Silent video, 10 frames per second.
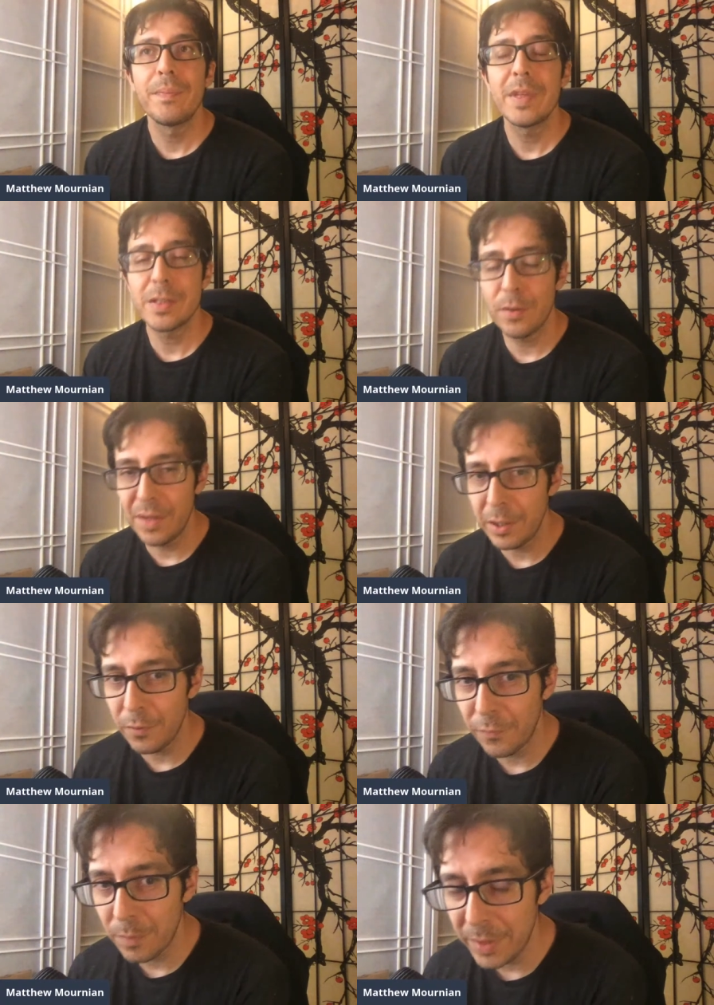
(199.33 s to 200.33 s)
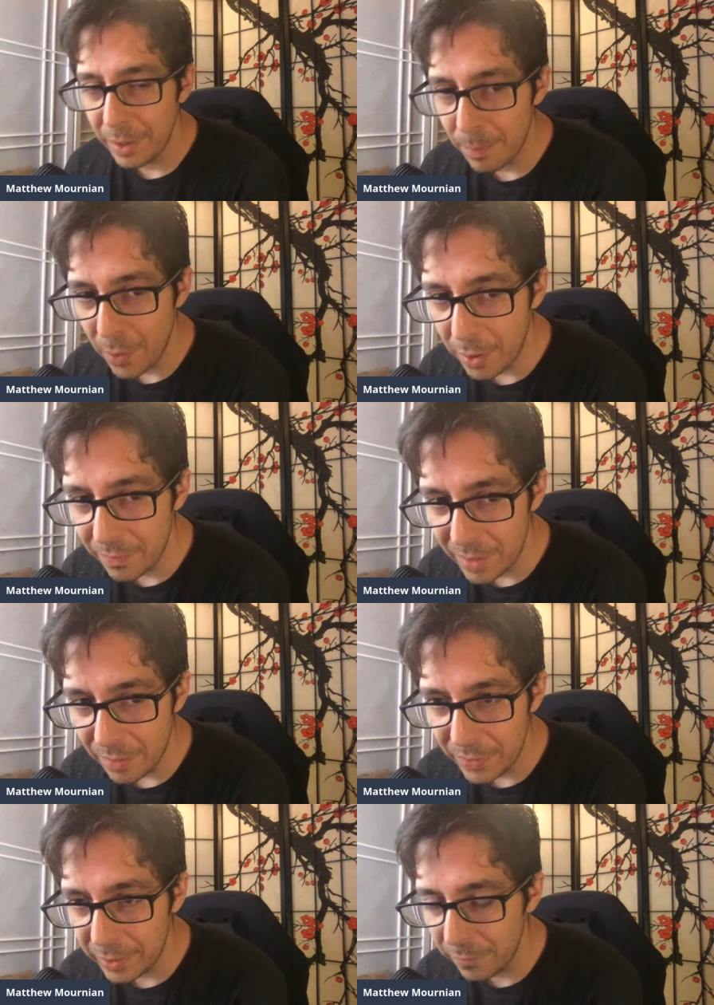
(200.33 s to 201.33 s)
So thank you for being a part of that.
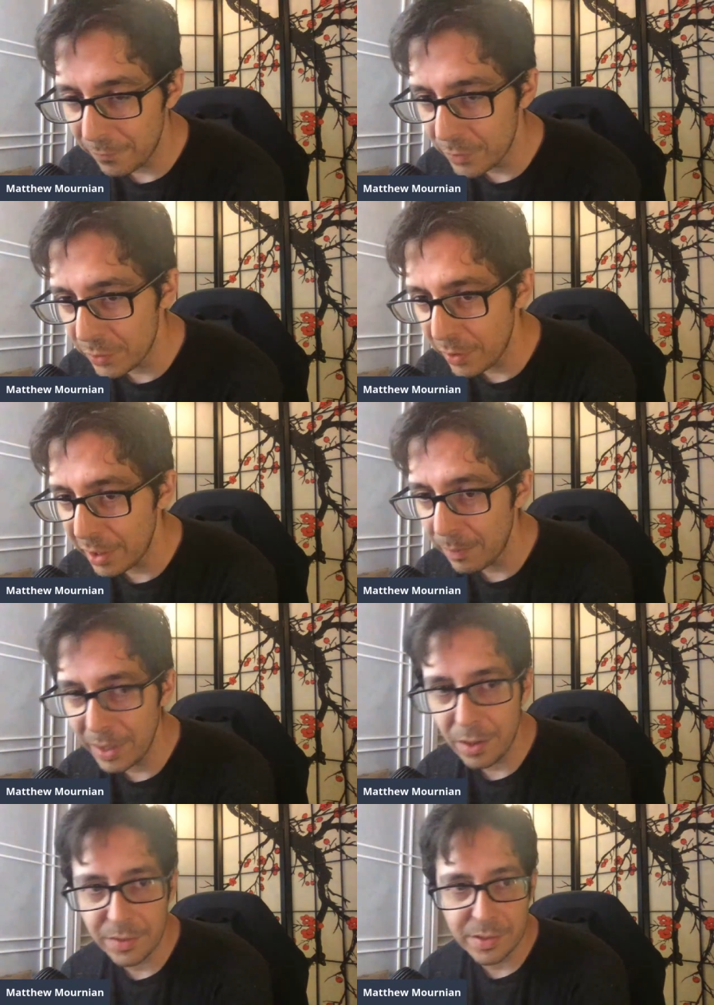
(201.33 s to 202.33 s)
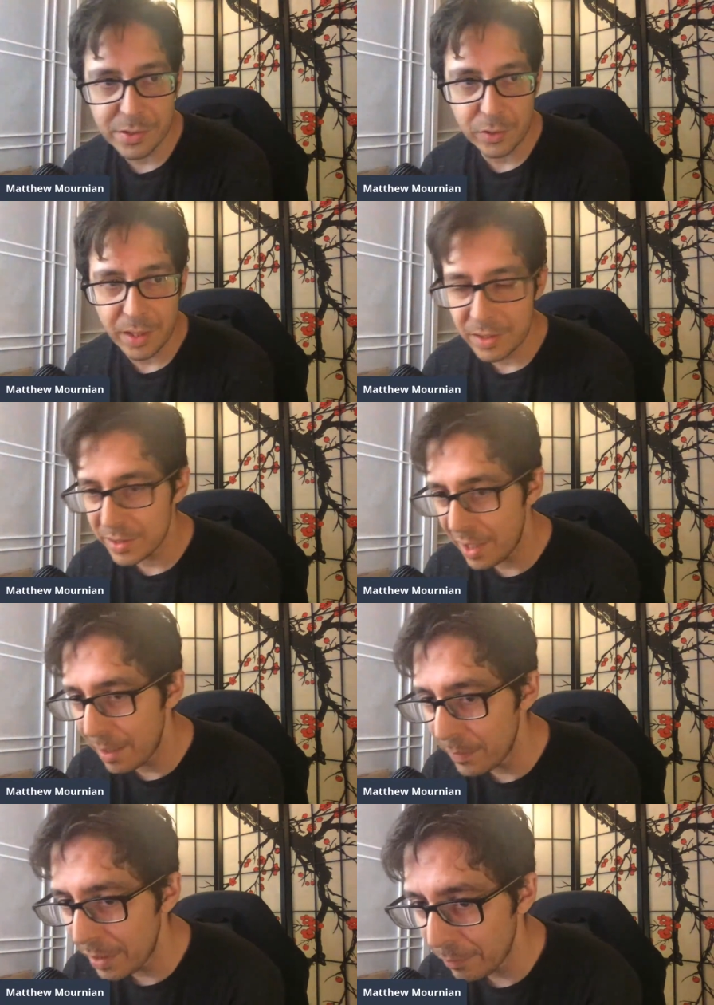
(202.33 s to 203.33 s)
Thank you for joining me on this strange
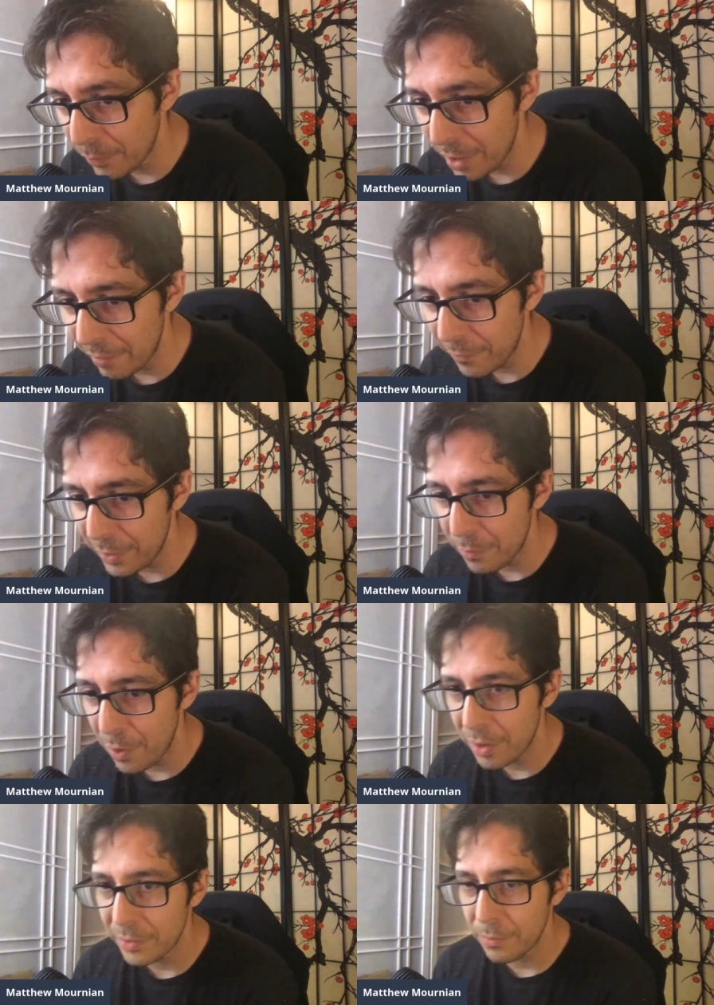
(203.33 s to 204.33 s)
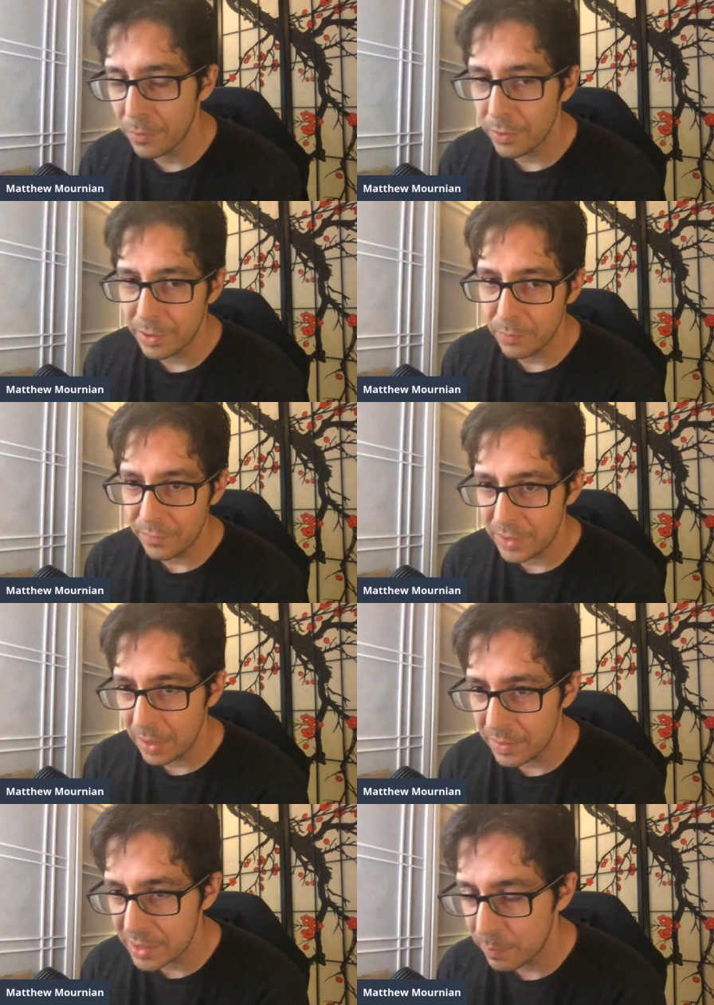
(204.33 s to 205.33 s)
timeline wherever you are in the world. And we've
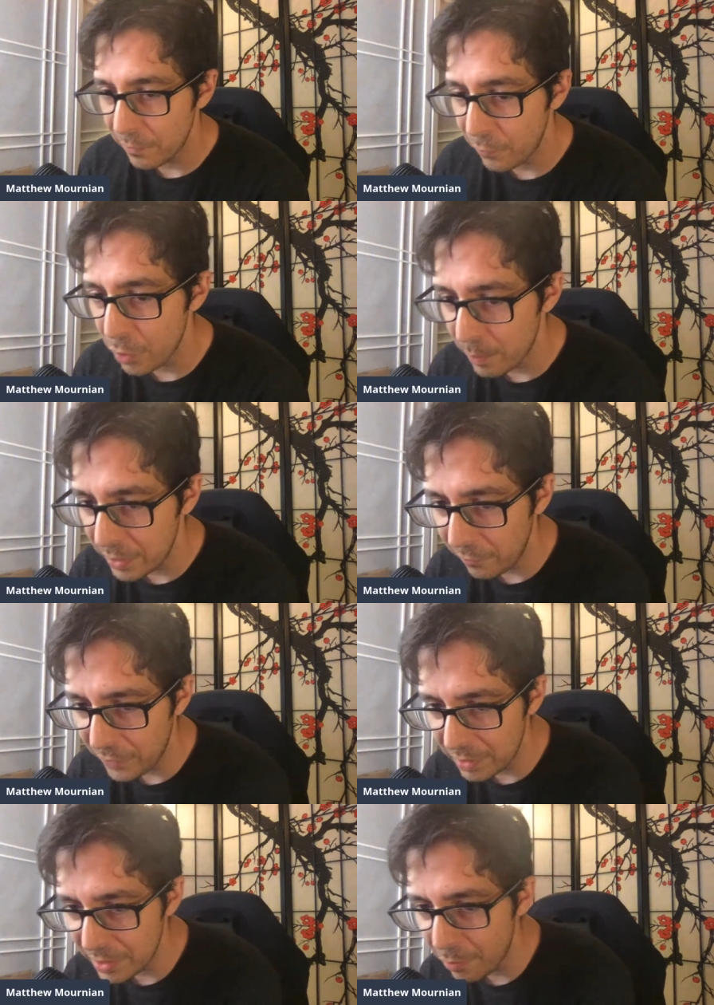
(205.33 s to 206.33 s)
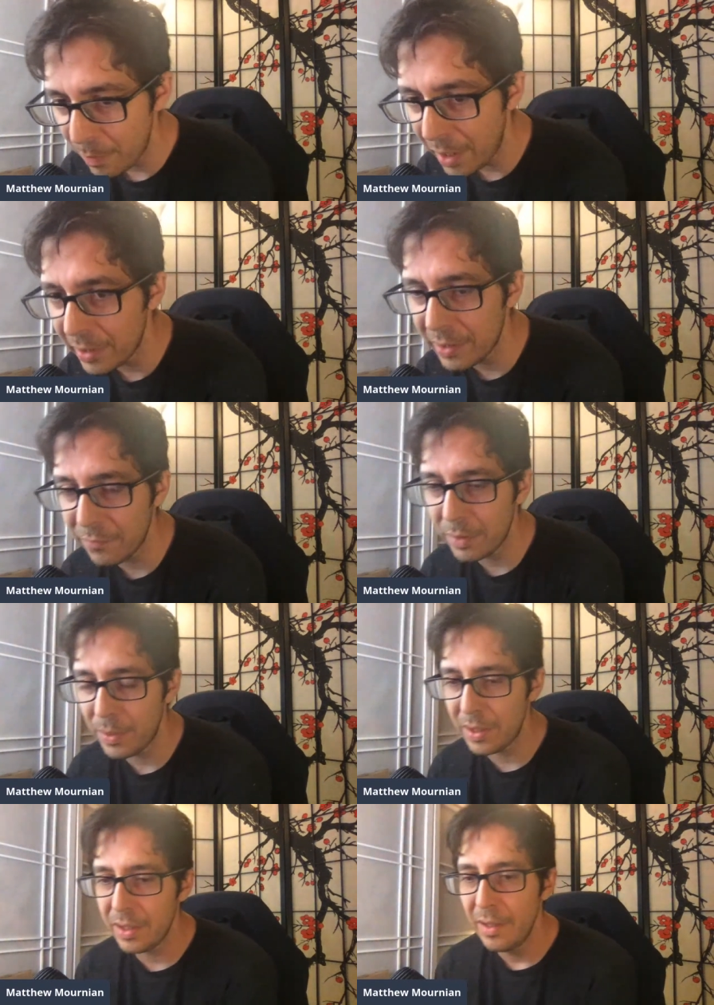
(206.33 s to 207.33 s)
done this before, but if you don't mind,
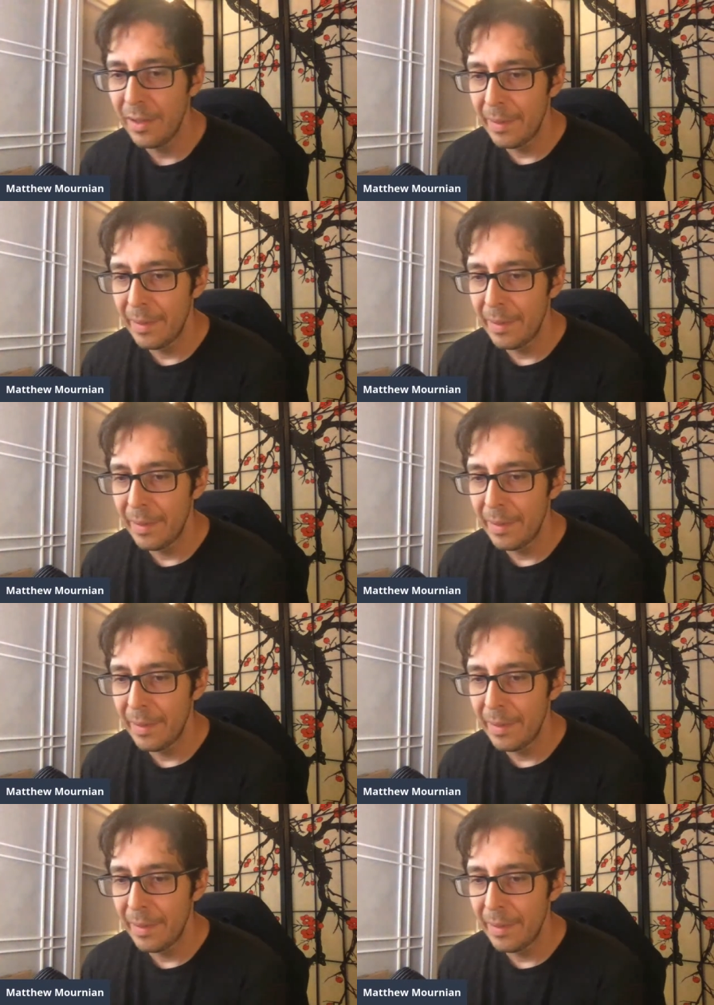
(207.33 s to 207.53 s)
everybody,